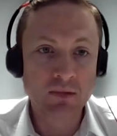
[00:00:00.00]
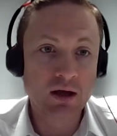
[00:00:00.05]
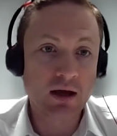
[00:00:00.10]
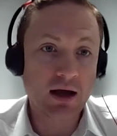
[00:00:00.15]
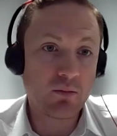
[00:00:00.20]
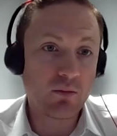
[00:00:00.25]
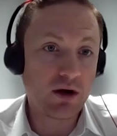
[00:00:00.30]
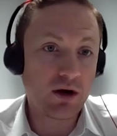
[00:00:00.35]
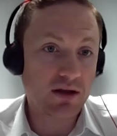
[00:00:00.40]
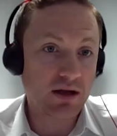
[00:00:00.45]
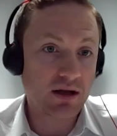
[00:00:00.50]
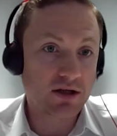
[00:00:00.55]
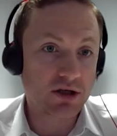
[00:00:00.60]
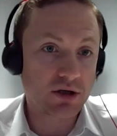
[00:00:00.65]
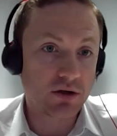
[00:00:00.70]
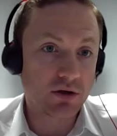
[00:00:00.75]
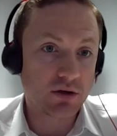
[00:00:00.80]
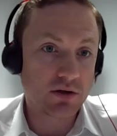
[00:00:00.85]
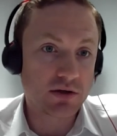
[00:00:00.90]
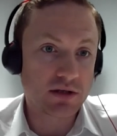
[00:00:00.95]
And what that
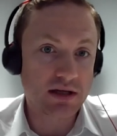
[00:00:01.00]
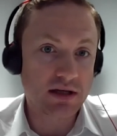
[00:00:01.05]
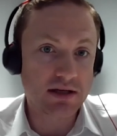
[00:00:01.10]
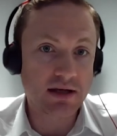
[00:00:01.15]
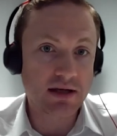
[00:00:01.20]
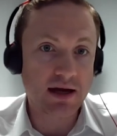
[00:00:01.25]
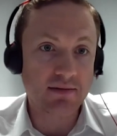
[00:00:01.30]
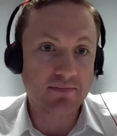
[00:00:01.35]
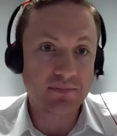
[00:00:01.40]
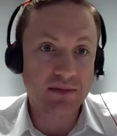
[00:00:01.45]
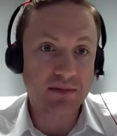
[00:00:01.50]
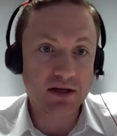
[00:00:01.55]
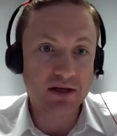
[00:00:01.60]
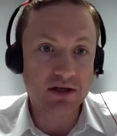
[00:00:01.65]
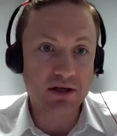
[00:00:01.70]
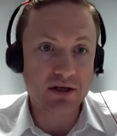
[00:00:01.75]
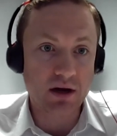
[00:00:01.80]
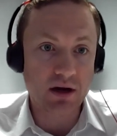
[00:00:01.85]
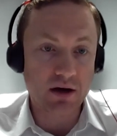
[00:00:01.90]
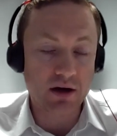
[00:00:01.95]
shows is that
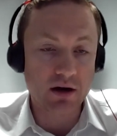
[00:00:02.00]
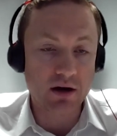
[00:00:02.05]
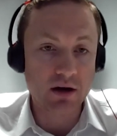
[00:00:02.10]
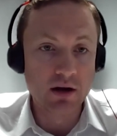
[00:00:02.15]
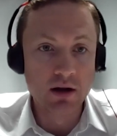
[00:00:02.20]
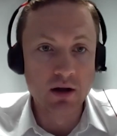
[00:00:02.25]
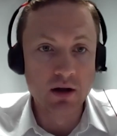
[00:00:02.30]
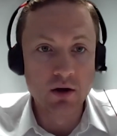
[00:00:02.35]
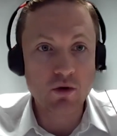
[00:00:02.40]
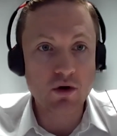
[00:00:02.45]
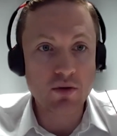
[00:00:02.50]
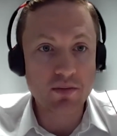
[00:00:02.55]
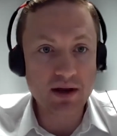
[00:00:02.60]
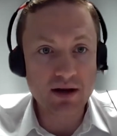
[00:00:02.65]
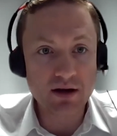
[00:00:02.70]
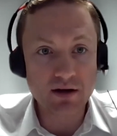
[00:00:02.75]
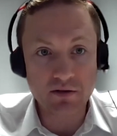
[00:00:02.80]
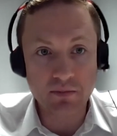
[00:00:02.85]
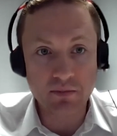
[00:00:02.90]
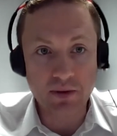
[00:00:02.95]
this year we're
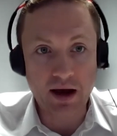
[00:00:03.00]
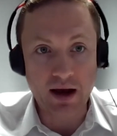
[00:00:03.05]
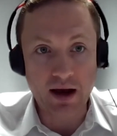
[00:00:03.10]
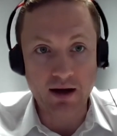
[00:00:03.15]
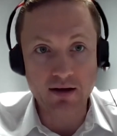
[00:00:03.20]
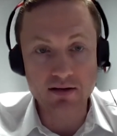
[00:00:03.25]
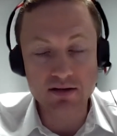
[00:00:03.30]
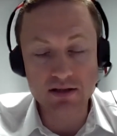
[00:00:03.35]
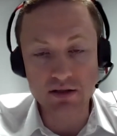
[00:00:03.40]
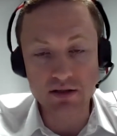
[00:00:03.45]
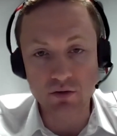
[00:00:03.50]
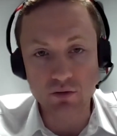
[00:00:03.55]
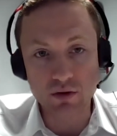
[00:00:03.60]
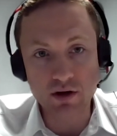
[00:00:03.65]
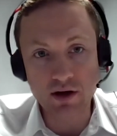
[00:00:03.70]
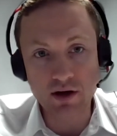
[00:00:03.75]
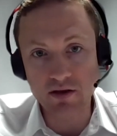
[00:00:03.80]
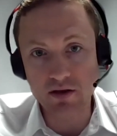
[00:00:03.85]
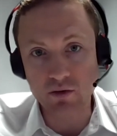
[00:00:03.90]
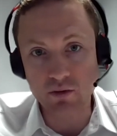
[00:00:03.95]
middle of the pack. So we're
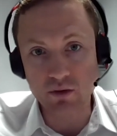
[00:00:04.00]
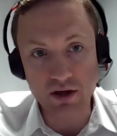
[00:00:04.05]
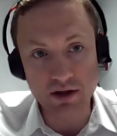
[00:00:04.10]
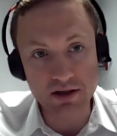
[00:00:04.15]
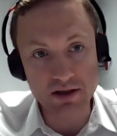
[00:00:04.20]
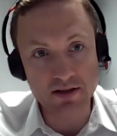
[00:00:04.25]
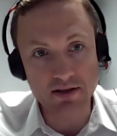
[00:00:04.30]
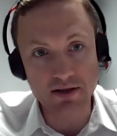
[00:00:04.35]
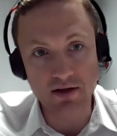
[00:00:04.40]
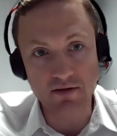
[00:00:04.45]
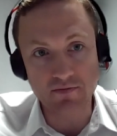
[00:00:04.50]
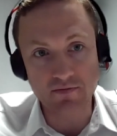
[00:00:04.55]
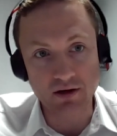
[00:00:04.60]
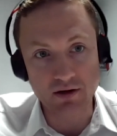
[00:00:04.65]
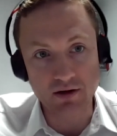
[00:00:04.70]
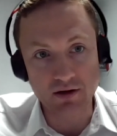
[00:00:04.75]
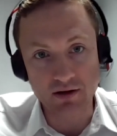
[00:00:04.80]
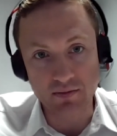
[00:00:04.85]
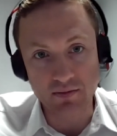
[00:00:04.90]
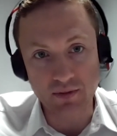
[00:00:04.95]
not the worst. And if you
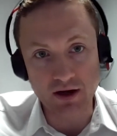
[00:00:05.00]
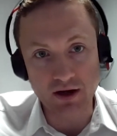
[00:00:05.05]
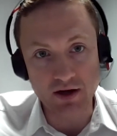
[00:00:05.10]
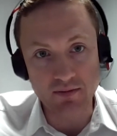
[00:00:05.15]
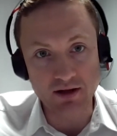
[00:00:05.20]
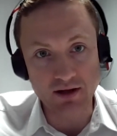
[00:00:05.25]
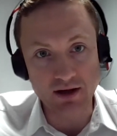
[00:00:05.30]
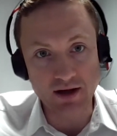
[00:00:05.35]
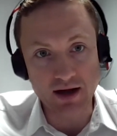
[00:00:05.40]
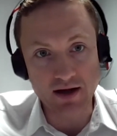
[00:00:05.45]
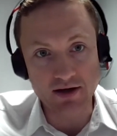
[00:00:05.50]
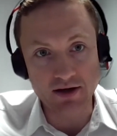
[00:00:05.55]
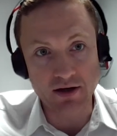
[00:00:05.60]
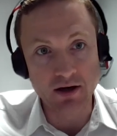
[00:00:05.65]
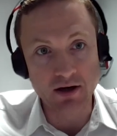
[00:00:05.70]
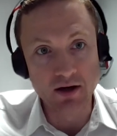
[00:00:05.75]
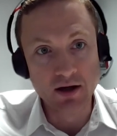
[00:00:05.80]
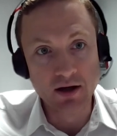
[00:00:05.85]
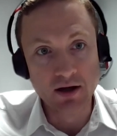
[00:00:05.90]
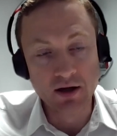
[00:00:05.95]
look at the bottom of the
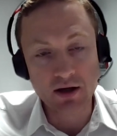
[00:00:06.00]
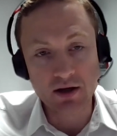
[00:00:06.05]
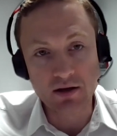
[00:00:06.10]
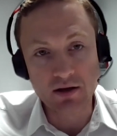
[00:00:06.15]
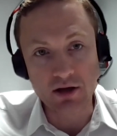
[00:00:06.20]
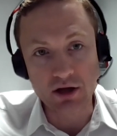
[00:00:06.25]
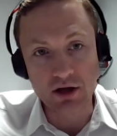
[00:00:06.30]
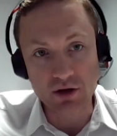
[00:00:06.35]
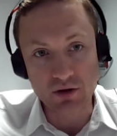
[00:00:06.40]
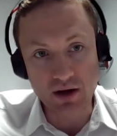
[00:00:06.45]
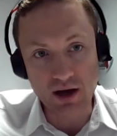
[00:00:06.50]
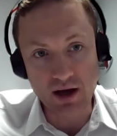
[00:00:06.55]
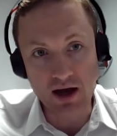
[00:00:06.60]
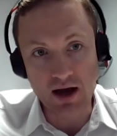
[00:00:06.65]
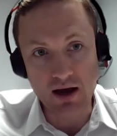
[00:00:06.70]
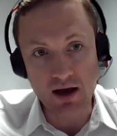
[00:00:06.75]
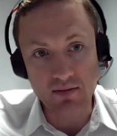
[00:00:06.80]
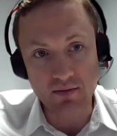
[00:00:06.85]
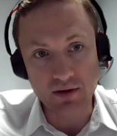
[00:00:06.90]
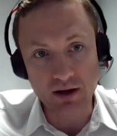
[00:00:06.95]
ladder, the
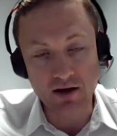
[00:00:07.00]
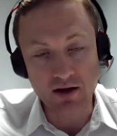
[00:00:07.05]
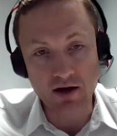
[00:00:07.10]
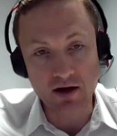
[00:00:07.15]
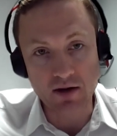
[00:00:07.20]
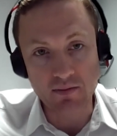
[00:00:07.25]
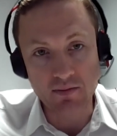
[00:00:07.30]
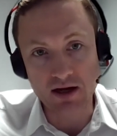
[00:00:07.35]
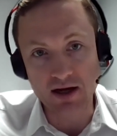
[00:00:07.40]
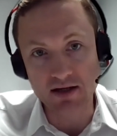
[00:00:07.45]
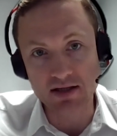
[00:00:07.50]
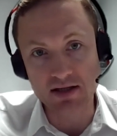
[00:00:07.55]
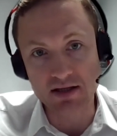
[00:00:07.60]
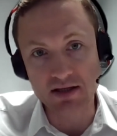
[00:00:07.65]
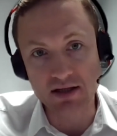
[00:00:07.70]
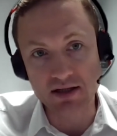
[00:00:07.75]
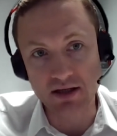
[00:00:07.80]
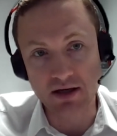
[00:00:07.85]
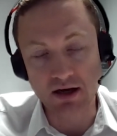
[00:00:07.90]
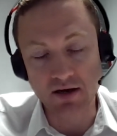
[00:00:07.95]
UK economy has
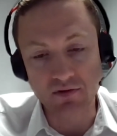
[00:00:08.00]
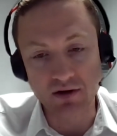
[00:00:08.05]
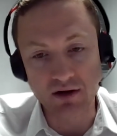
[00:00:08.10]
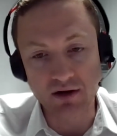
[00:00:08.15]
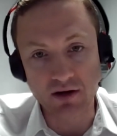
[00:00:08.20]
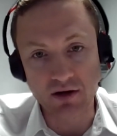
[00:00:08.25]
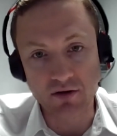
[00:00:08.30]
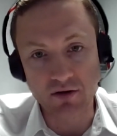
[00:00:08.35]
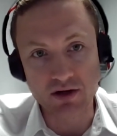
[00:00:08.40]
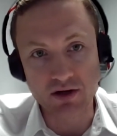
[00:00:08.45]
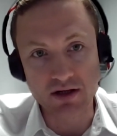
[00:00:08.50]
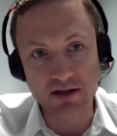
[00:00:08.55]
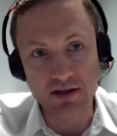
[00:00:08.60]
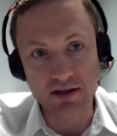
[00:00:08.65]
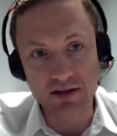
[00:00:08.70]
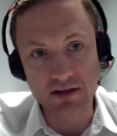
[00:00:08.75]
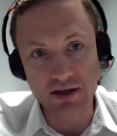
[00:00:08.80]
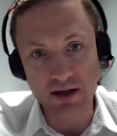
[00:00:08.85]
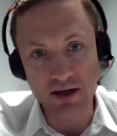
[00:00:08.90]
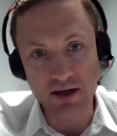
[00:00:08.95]
seen significant
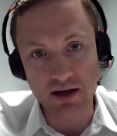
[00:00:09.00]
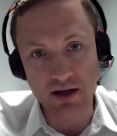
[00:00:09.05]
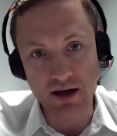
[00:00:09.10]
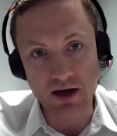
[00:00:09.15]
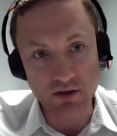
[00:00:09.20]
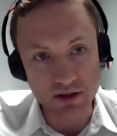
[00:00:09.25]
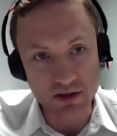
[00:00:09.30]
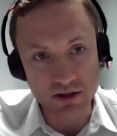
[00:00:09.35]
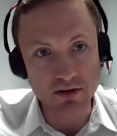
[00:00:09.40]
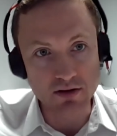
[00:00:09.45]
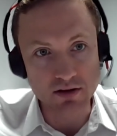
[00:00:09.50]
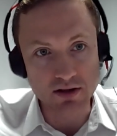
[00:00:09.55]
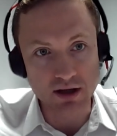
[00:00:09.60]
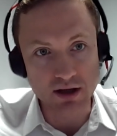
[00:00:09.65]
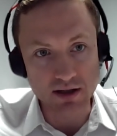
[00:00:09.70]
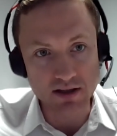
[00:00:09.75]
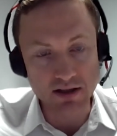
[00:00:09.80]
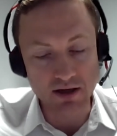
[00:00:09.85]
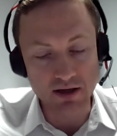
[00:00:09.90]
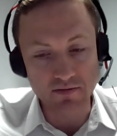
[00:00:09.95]
increases in households'
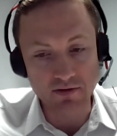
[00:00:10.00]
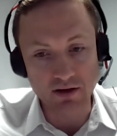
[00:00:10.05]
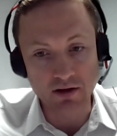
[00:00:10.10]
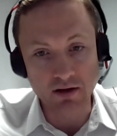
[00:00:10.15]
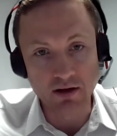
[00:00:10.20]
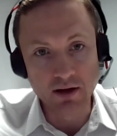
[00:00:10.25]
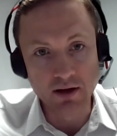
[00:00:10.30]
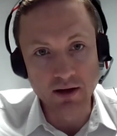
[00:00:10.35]
cost of living,